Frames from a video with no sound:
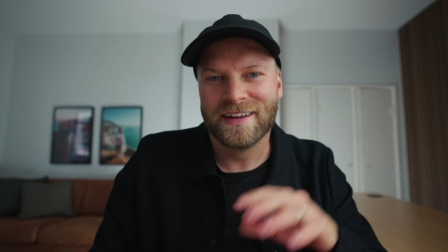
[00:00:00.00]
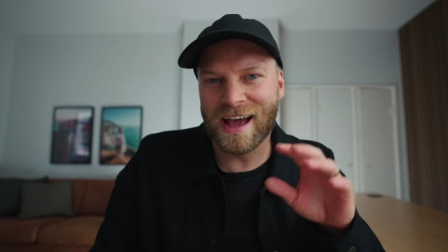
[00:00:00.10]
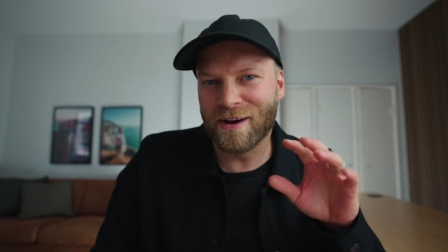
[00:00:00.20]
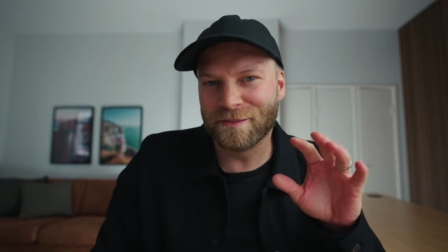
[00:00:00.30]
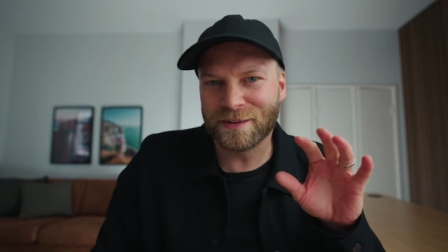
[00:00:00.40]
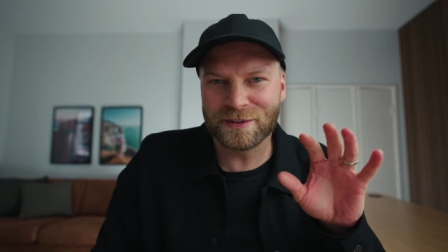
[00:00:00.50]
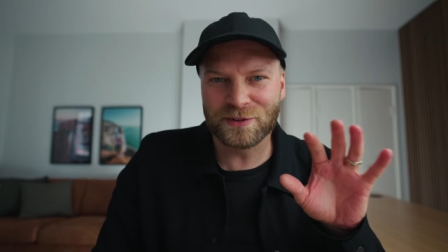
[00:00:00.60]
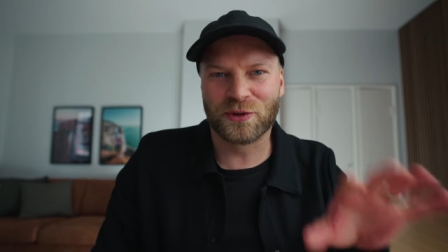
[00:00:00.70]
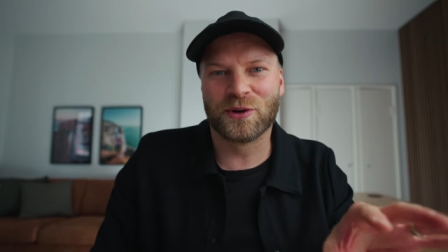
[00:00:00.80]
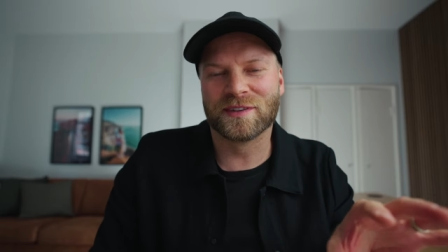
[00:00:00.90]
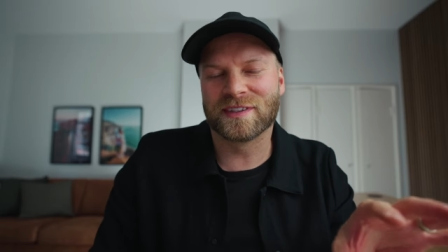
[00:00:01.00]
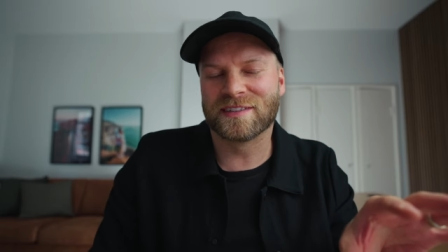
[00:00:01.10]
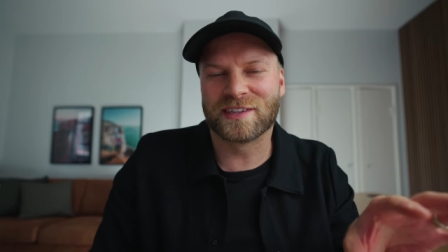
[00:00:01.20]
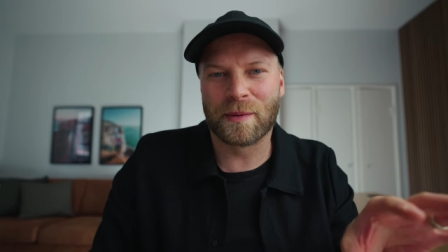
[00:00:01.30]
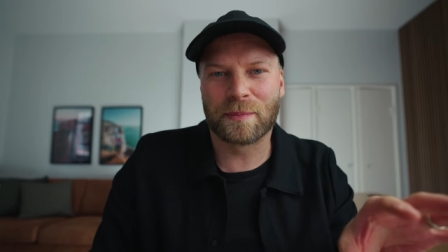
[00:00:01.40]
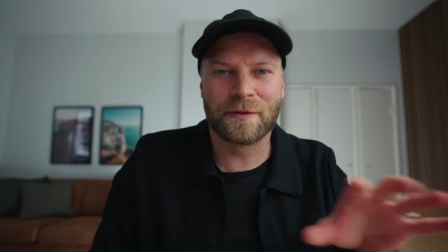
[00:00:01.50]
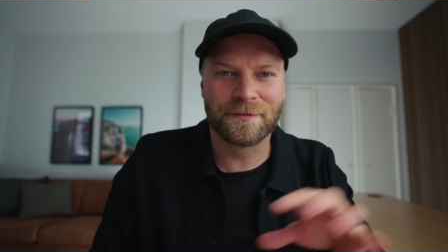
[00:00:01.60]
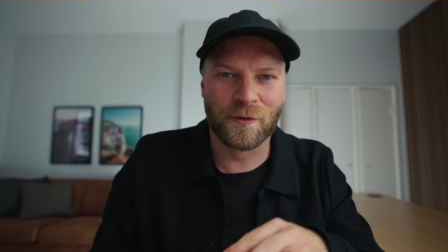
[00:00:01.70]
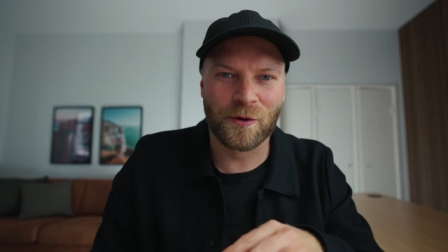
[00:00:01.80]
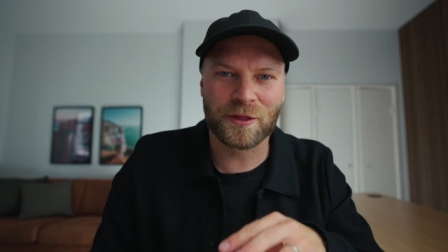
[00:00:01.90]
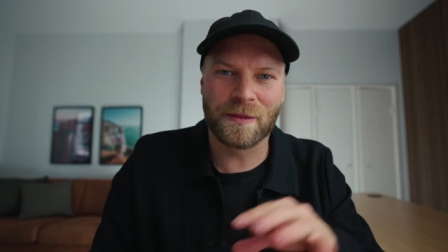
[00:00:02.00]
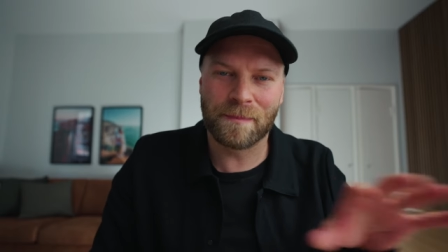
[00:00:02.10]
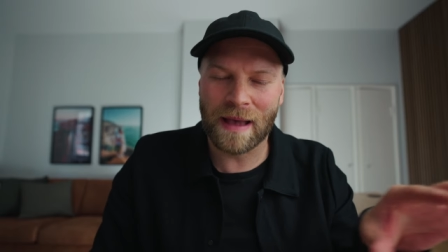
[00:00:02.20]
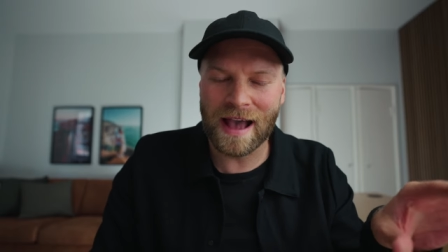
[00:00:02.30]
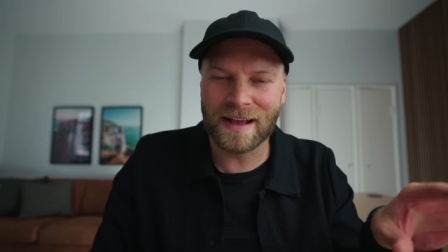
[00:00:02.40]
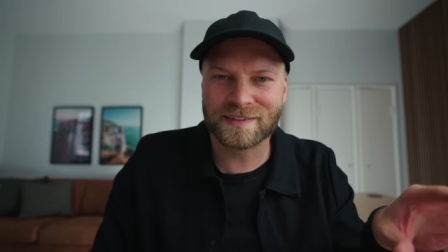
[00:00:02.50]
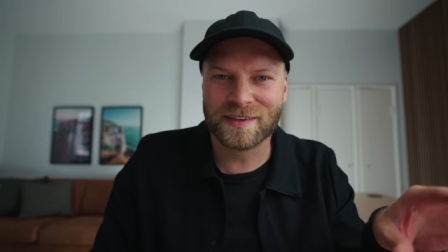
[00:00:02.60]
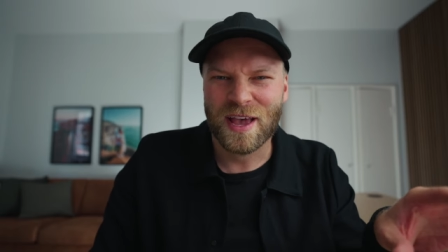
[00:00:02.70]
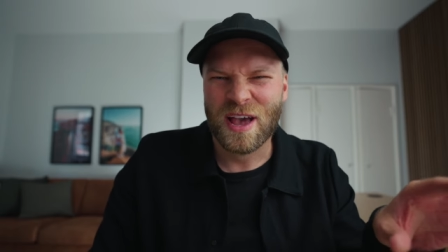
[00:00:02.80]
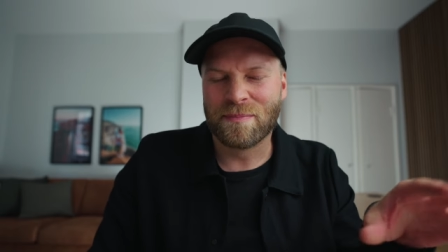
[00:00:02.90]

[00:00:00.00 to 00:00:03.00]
Now, I've done tutorials on this topic before in the past,